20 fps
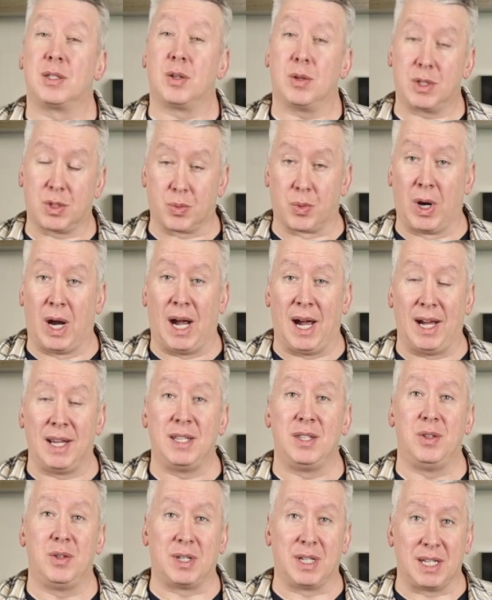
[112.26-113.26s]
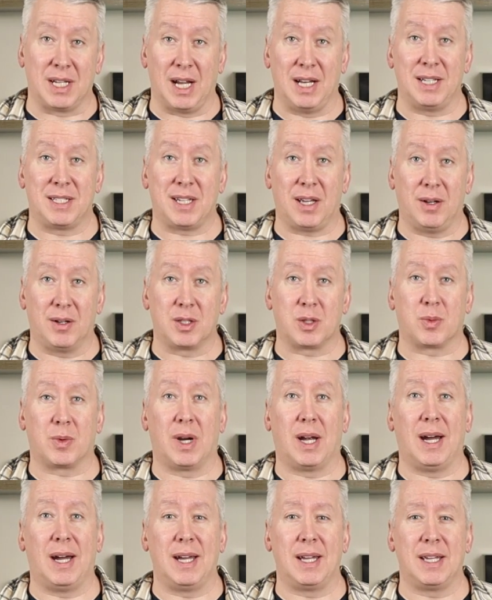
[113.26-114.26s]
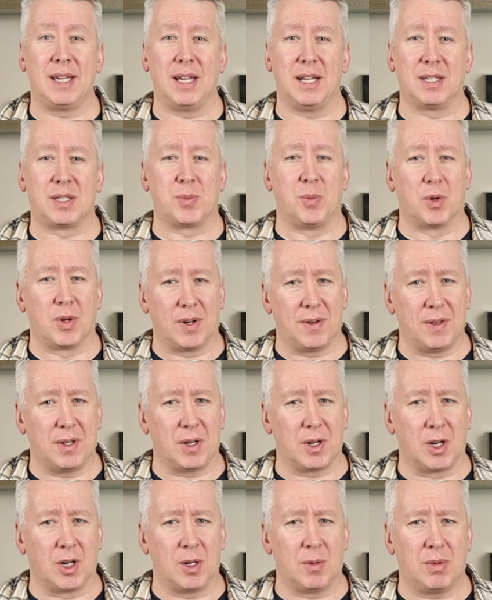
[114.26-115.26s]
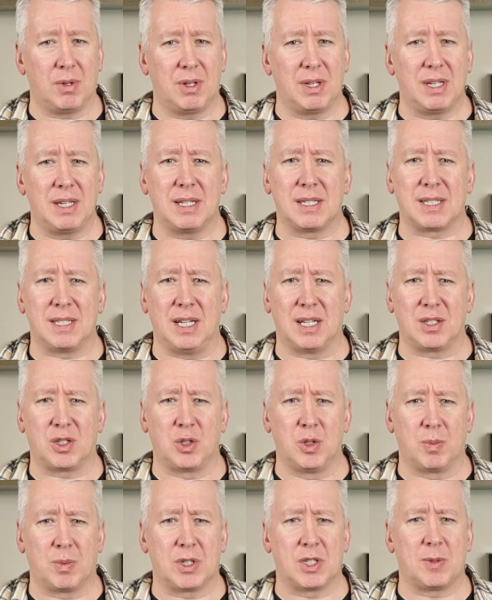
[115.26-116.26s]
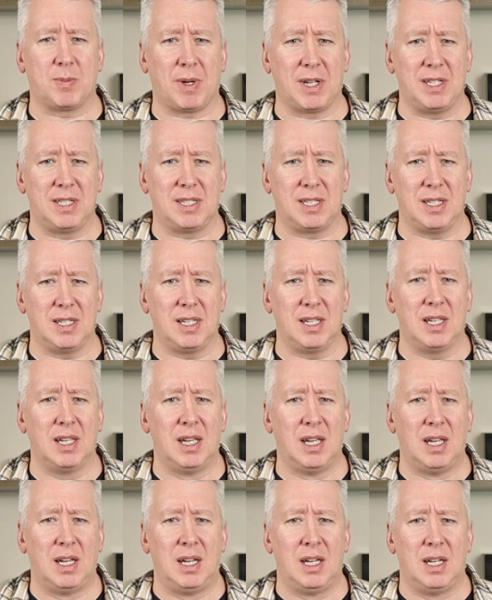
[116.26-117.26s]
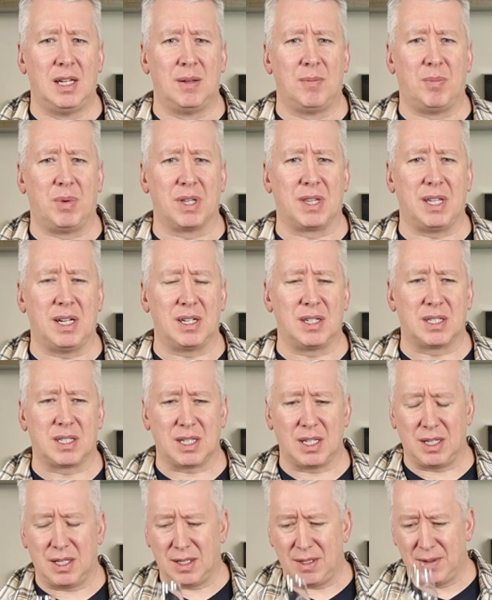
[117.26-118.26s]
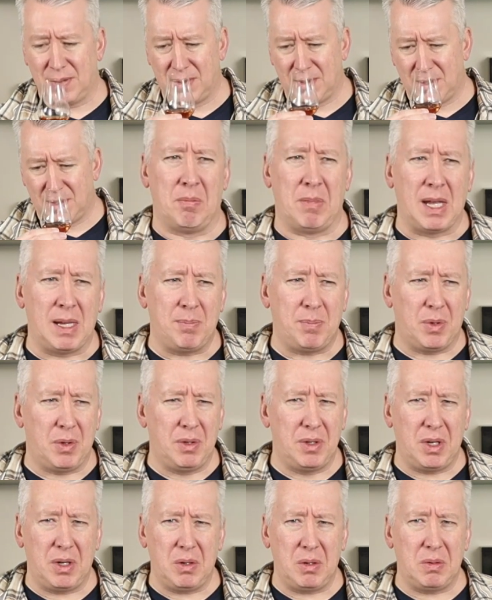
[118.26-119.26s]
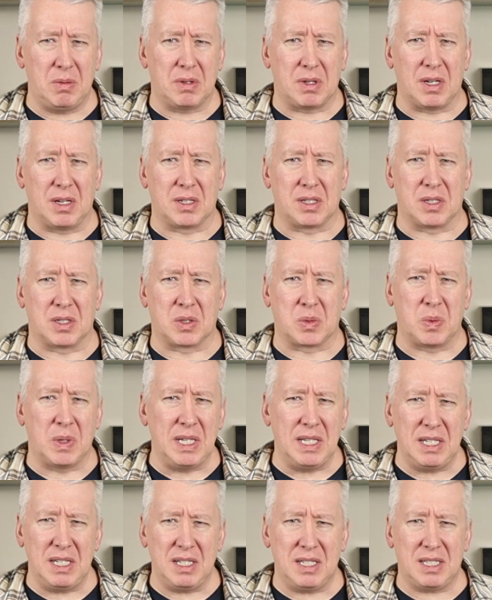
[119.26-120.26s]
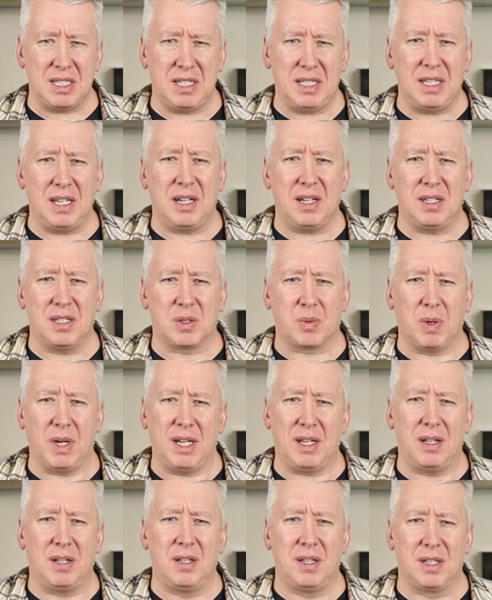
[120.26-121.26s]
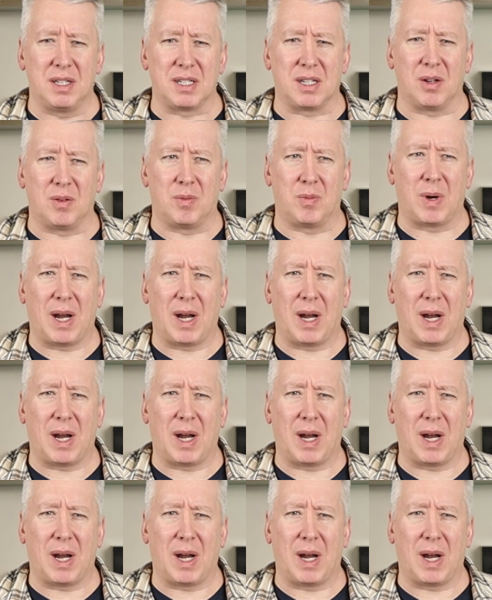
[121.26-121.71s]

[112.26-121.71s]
So it's rye. You can kind of tell it's rye. It's more of the herbally. It's not super spicy, but there's a maple note. There's a sweetness in there as well, like a